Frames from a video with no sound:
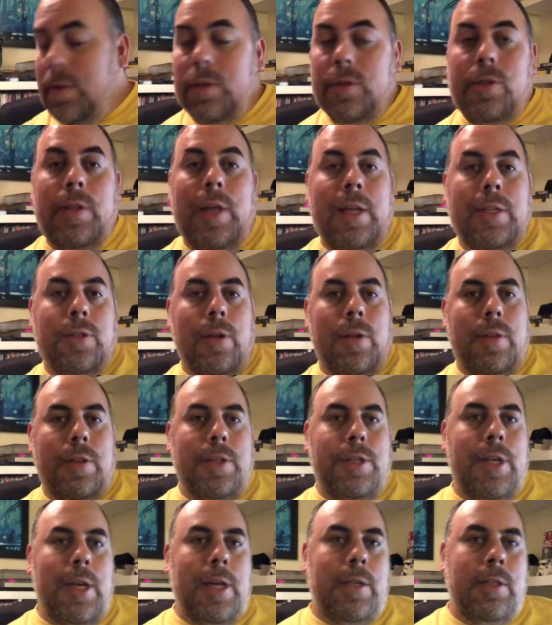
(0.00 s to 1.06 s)
So that's all the
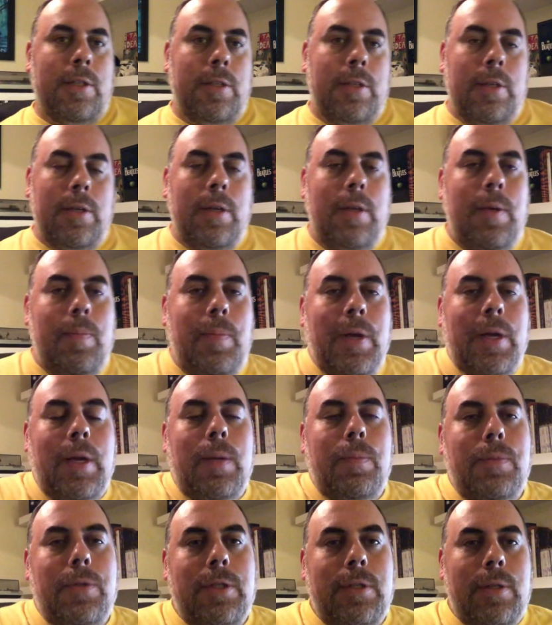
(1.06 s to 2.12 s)
jazz
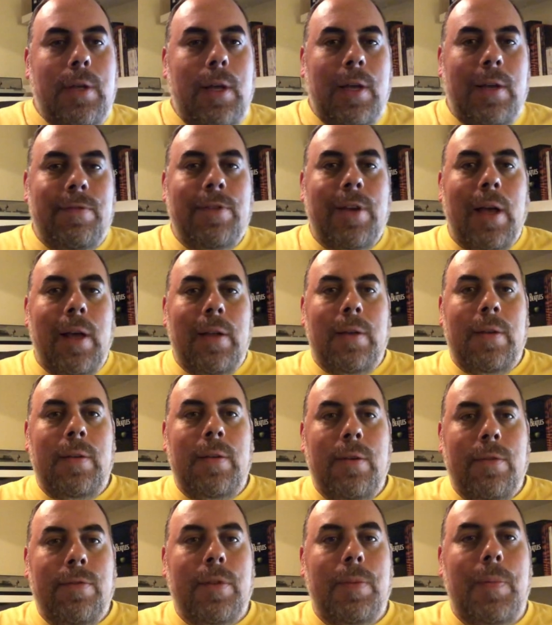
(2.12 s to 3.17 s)
pickups I've gotten
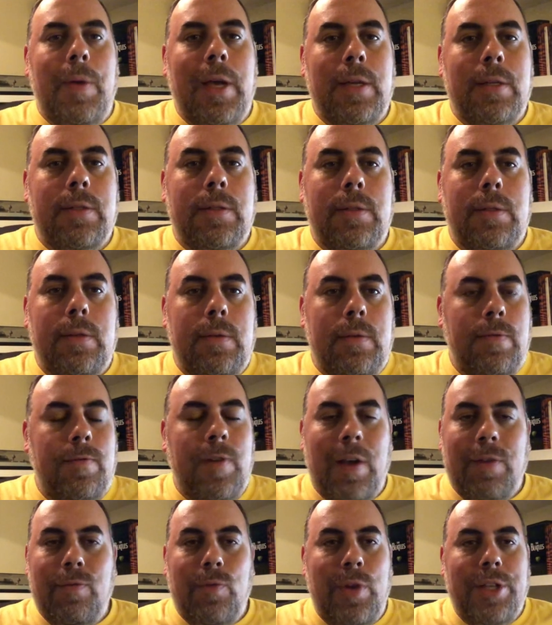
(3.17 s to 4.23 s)
over the past
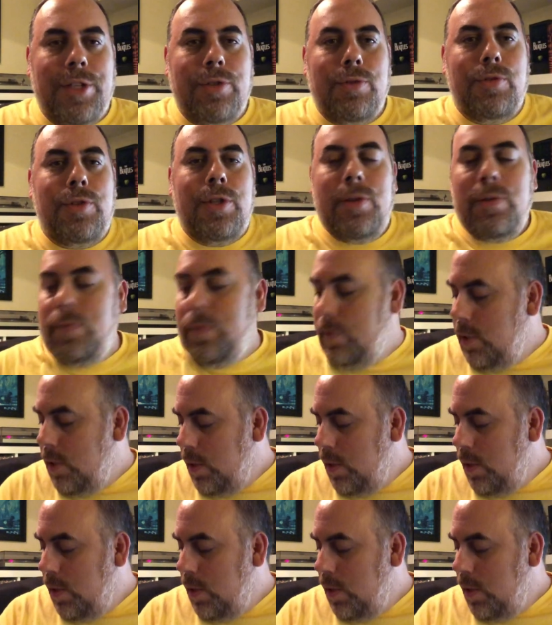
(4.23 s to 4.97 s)
5 weeks or so.